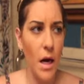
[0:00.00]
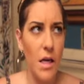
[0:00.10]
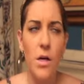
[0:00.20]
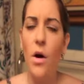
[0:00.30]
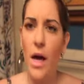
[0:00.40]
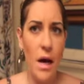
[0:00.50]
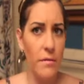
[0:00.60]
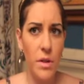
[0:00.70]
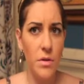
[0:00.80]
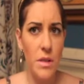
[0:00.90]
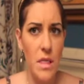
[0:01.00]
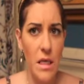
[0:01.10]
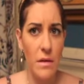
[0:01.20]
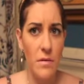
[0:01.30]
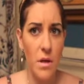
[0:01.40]
You know, I haven't used
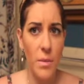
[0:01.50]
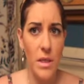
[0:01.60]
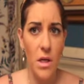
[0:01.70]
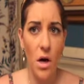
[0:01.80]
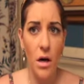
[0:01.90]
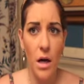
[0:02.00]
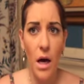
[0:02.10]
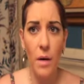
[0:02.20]
Thieves on my dog.